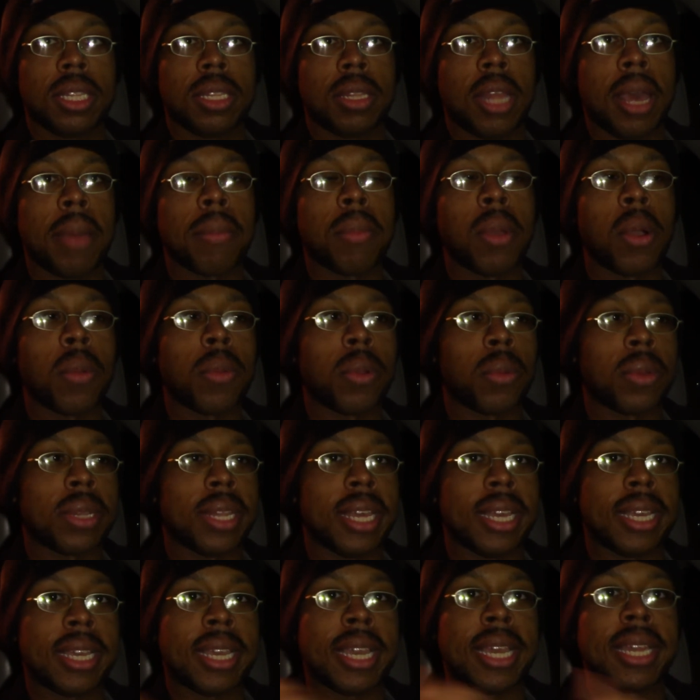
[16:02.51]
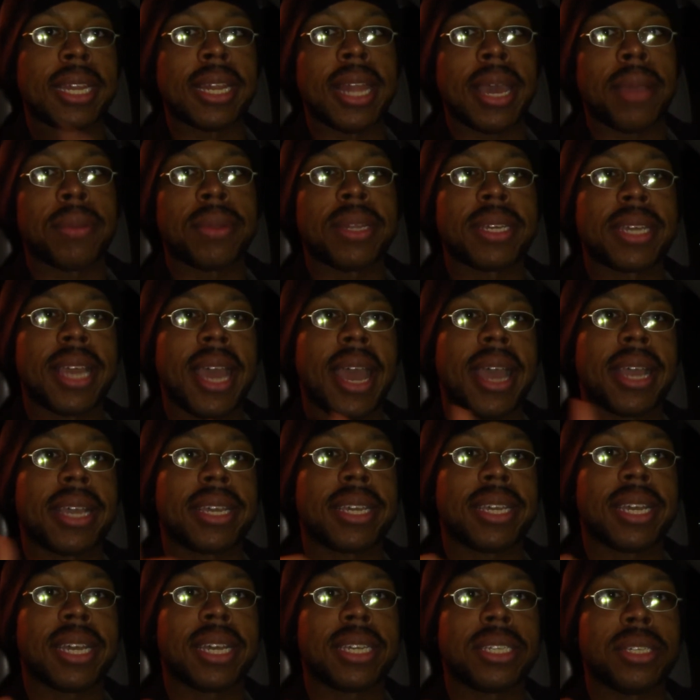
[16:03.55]
that moment where they kidnapped, where the
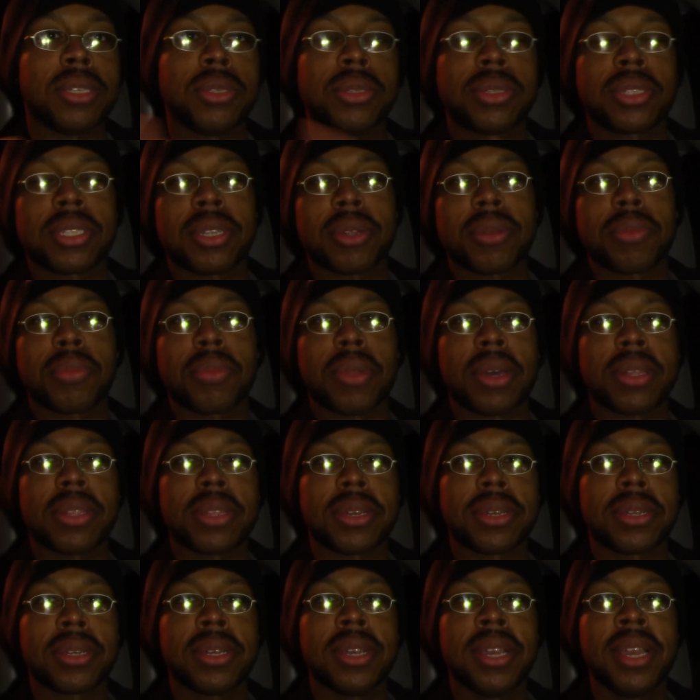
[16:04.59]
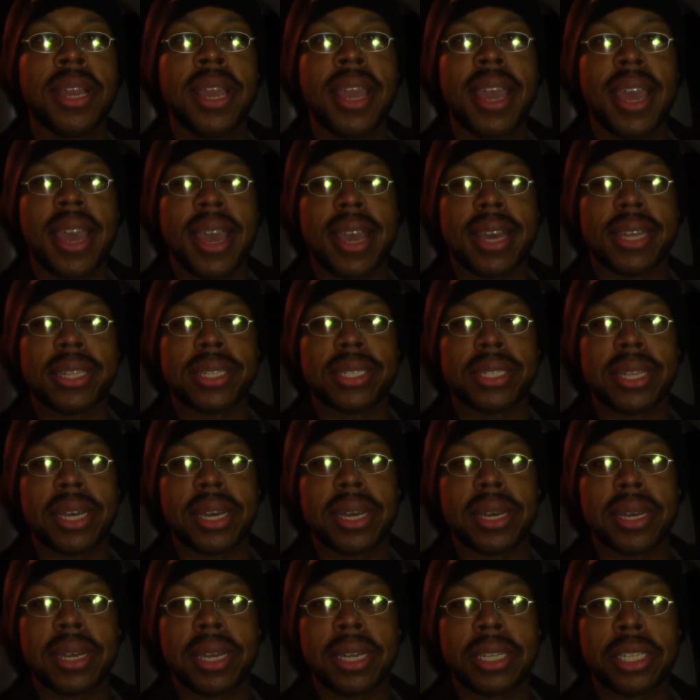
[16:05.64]
guy uh, used her brother as
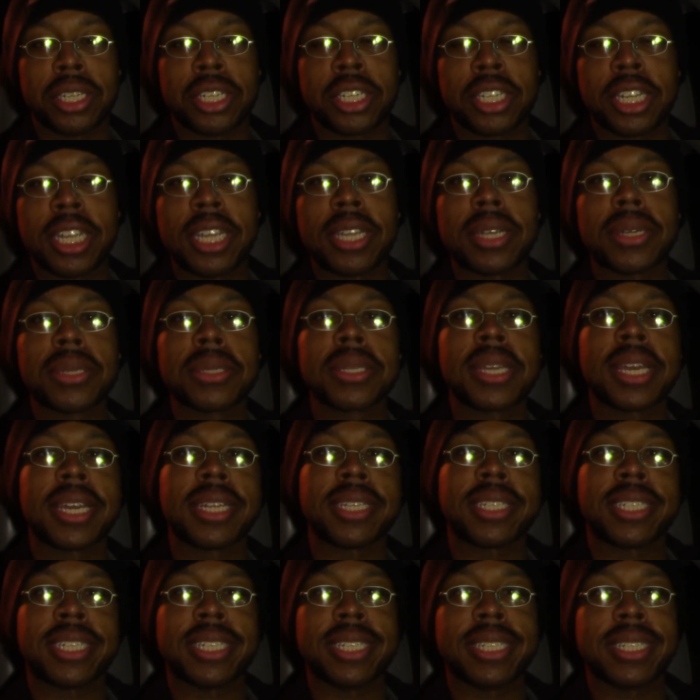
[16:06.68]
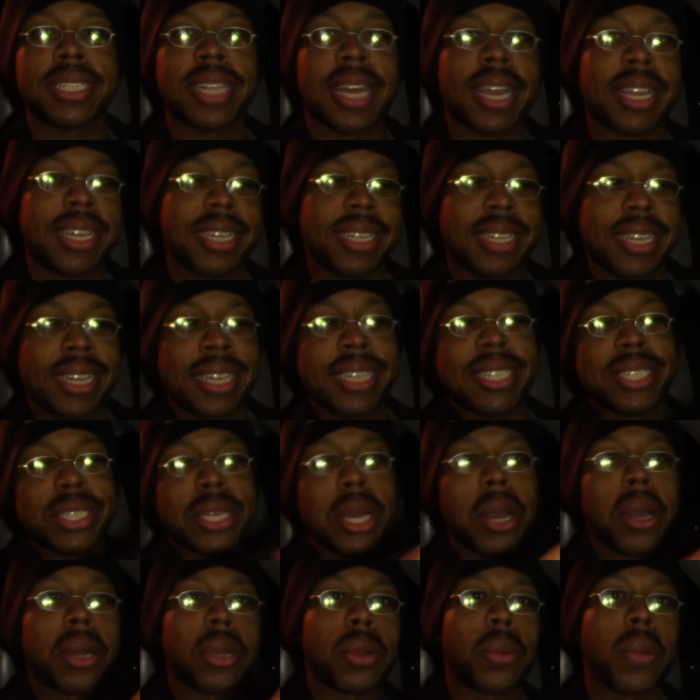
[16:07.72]
uh, a shield and she like he's
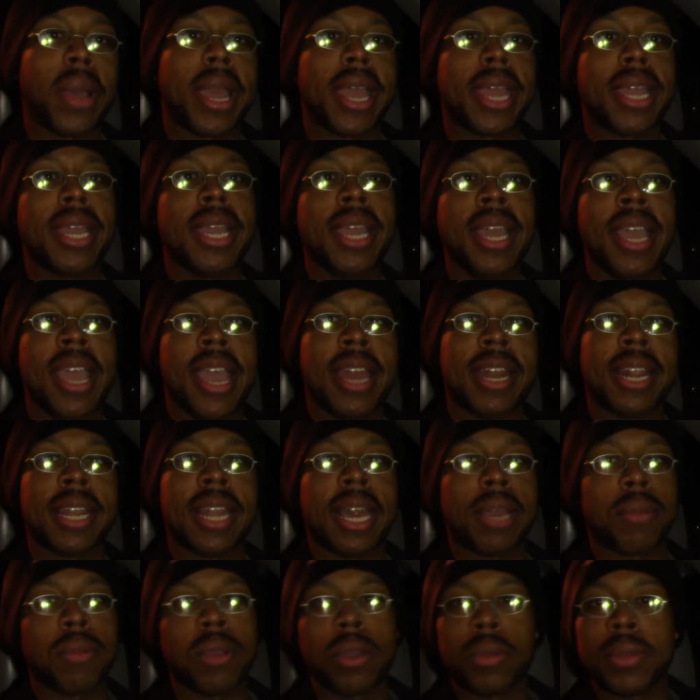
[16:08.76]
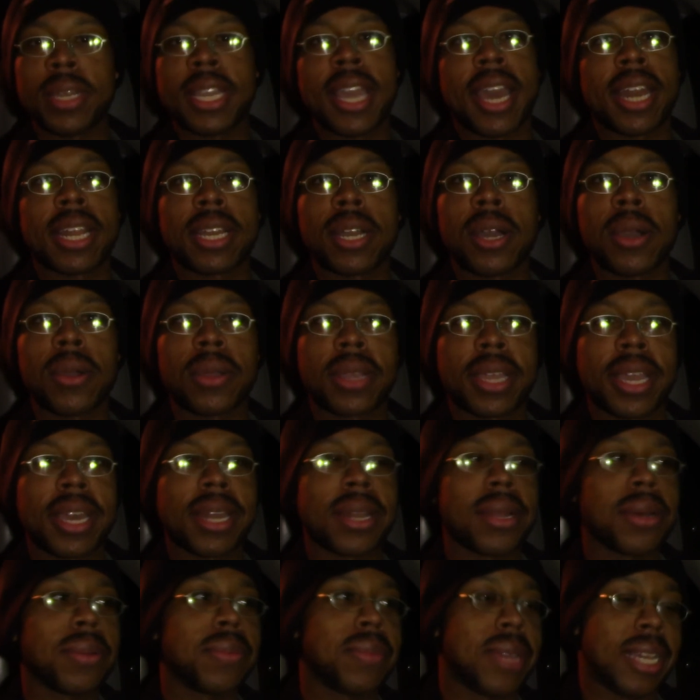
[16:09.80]
gone away and they're like well we got to go
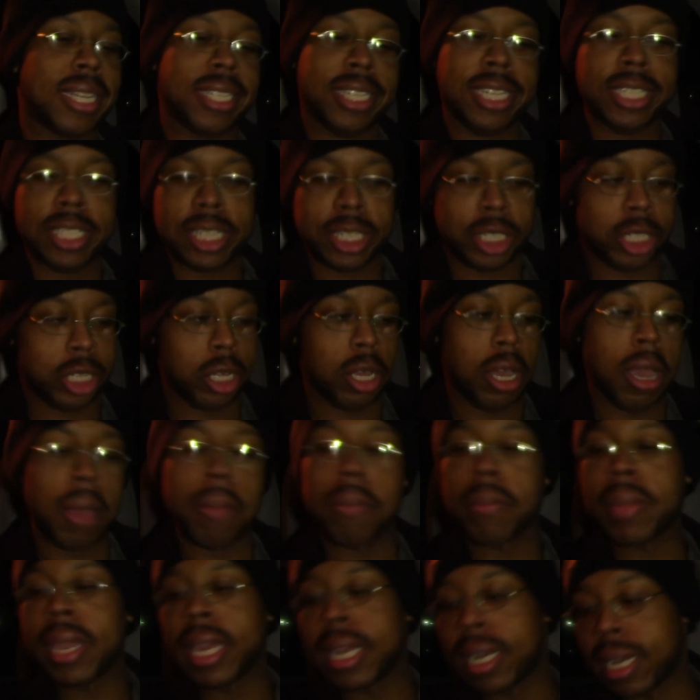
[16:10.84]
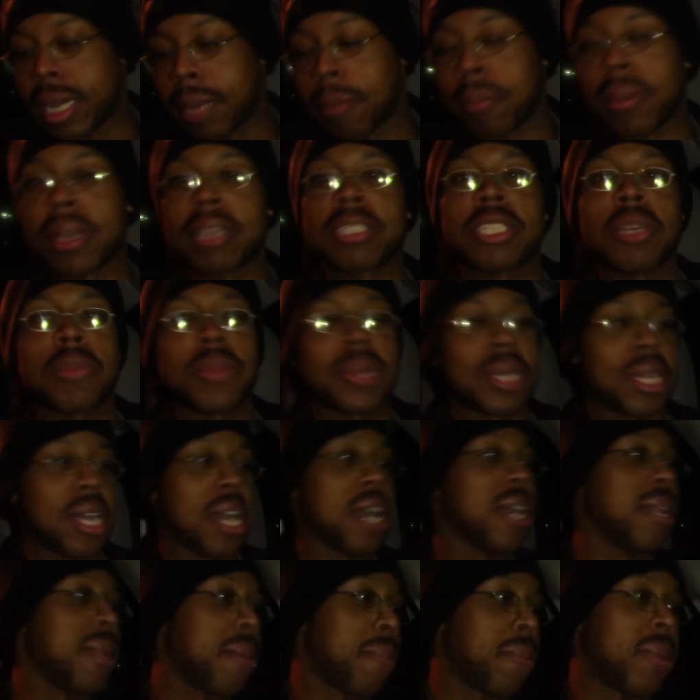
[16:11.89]
get him and she just immediately picks up a
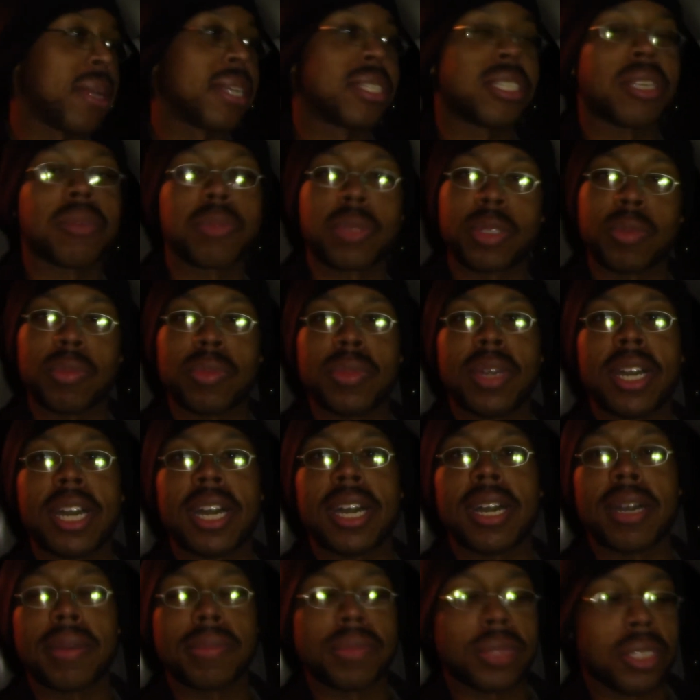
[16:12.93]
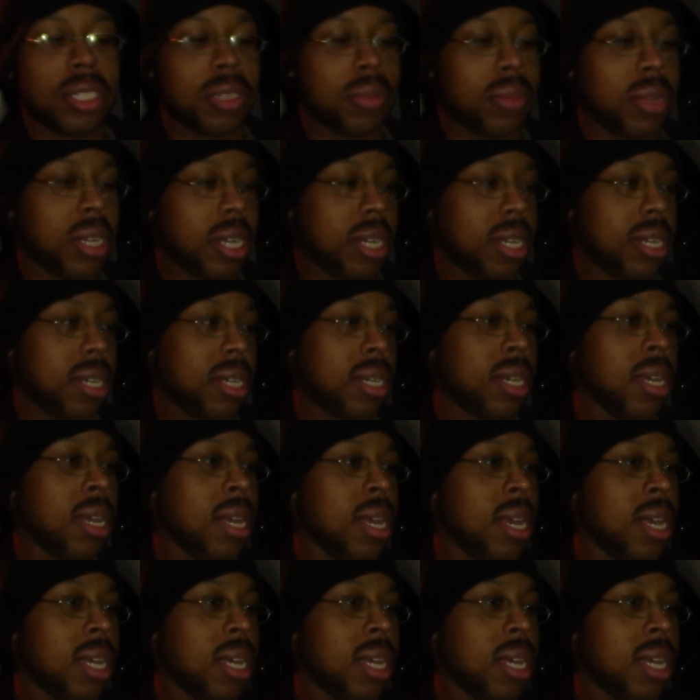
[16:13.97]
gun and picks up some um, some uh,